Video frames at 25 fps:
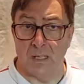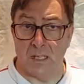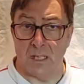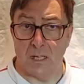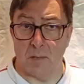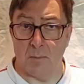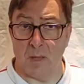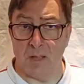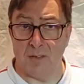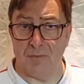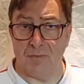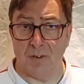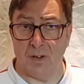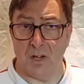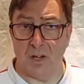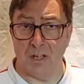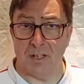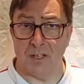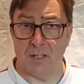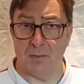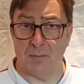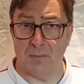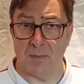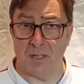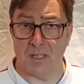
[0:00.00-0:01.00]
You may
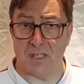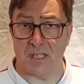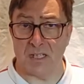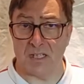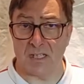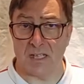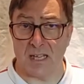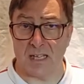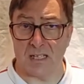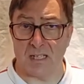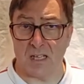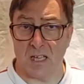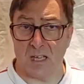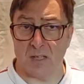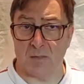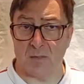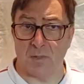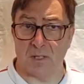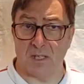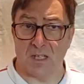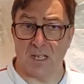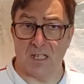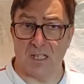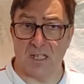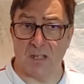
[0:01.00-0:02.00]
find the business has
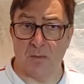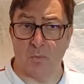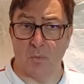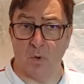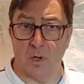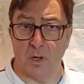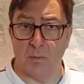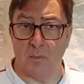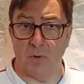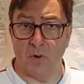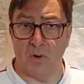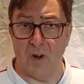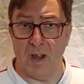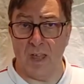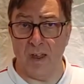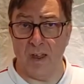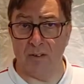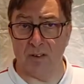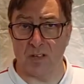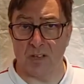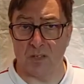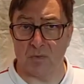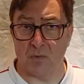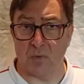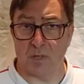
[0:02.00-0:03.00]
expertise in one or more
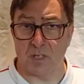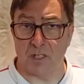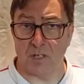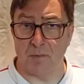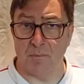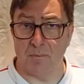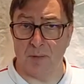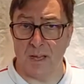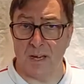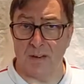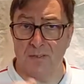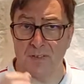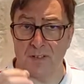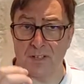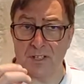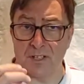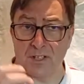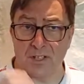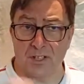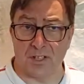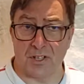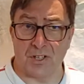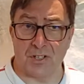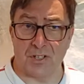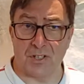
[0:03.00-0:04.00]
areas which can benefit
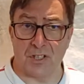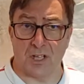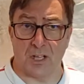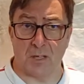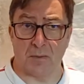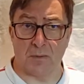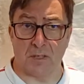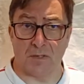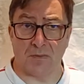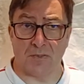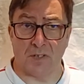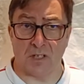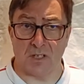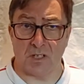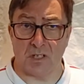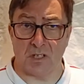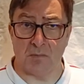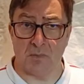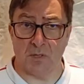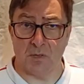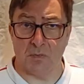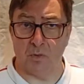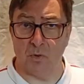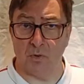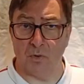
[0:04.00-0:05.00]
certain types of
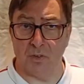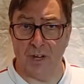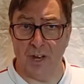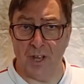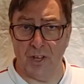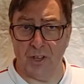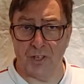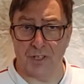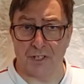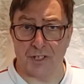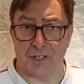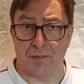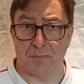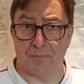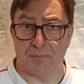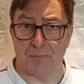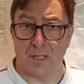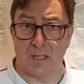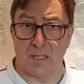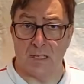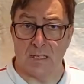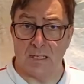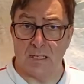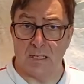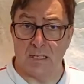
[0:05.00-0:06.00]
customers more than others.
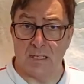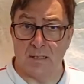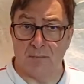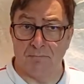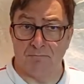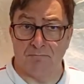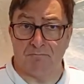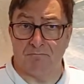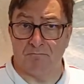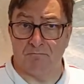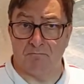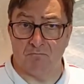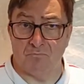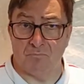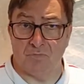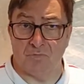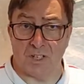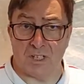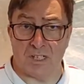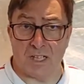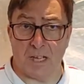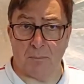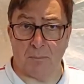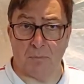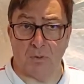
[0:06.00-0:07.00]
For
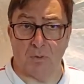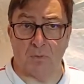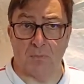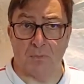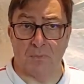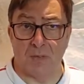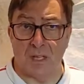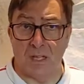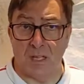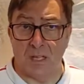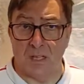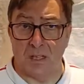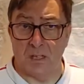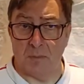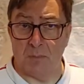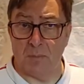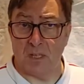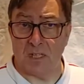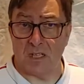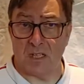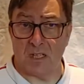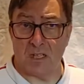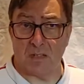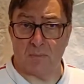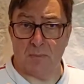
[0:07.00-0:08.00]
example, the
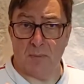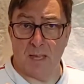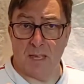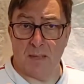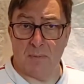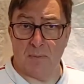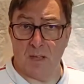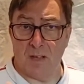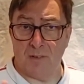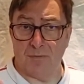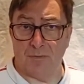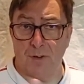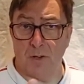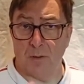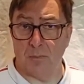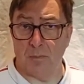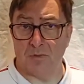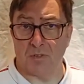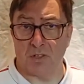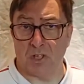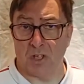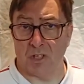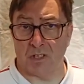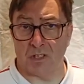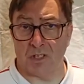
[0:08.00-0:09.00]
business may be a firm of
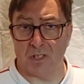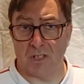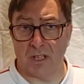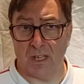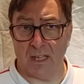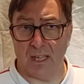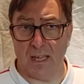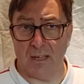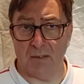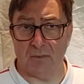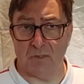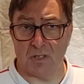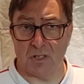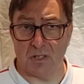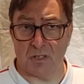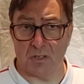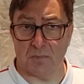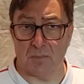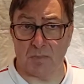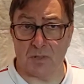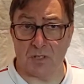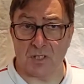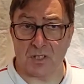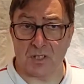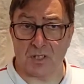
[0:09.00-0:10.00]
chartered accountants,
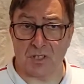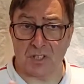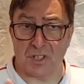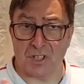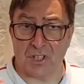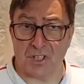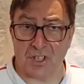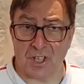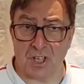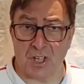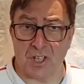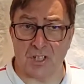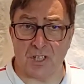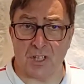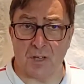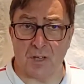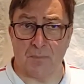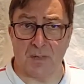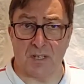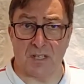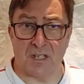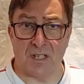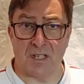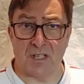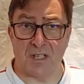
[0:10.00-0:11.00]
but startup
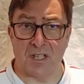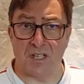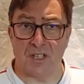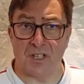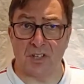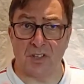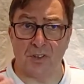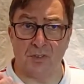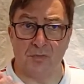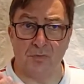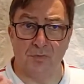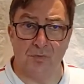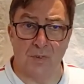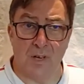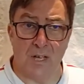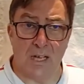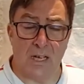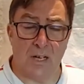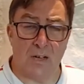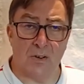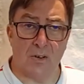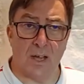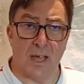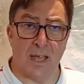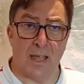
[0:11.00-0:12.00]
businesses are the
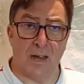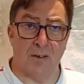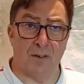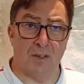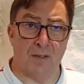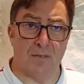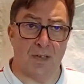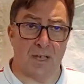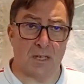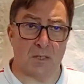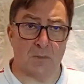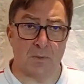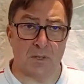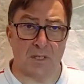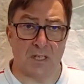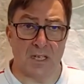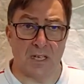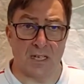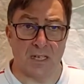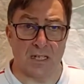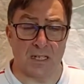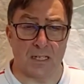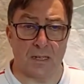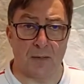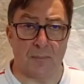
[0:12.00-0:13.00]
real area of
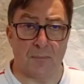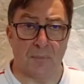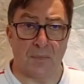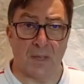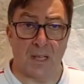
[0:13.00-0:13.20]
expertise.